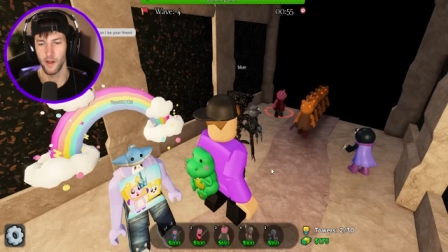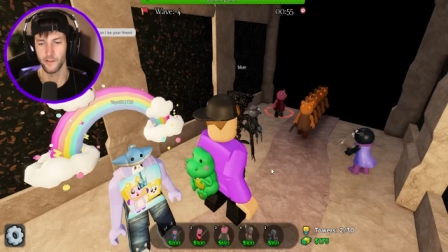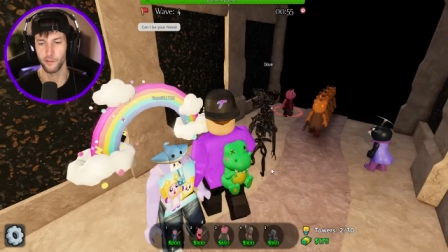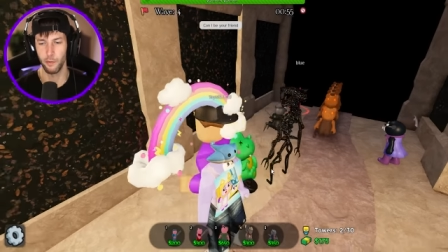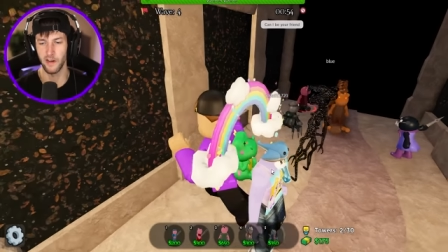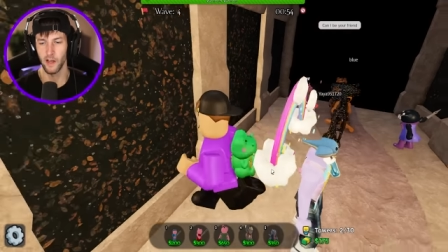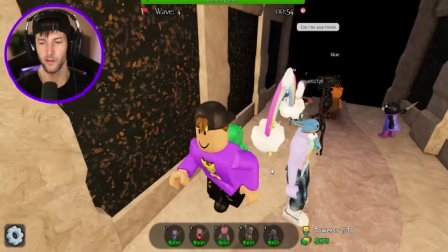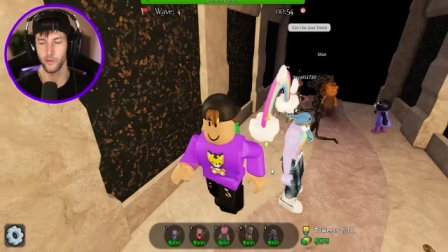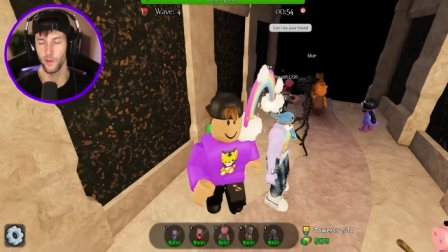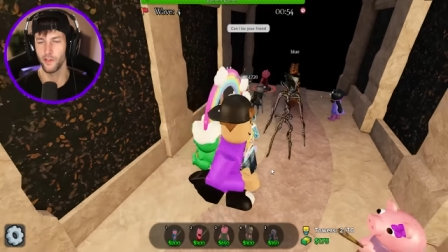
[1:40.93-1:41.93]
And
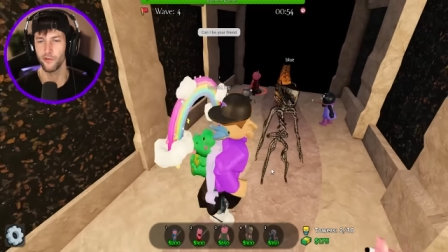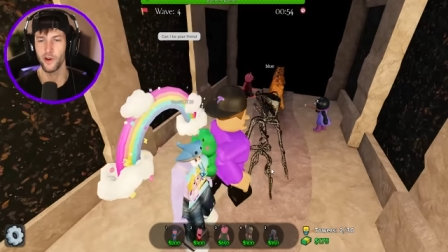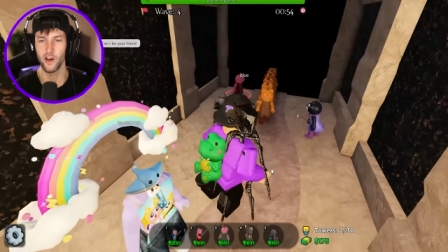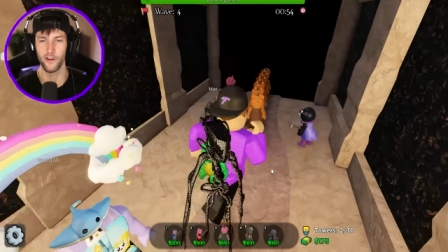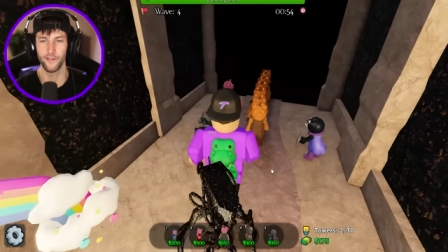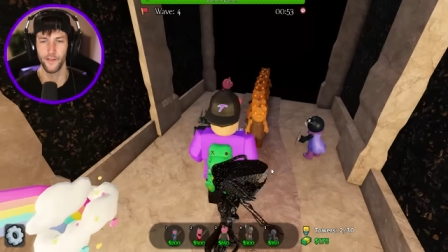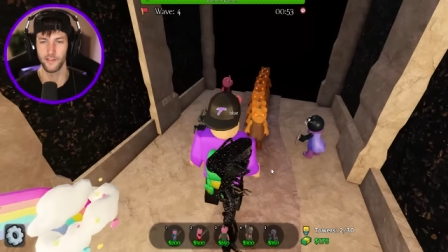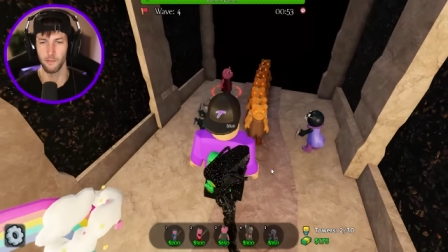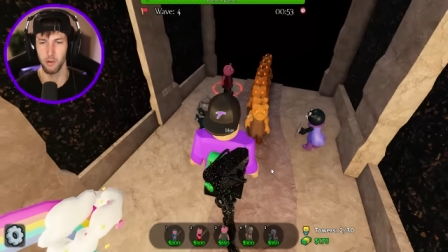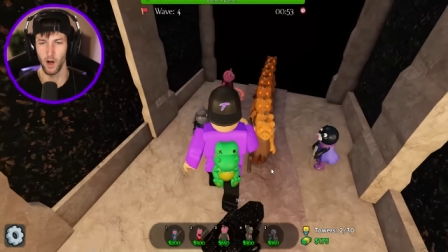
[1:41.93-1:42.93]
Spadella's only 350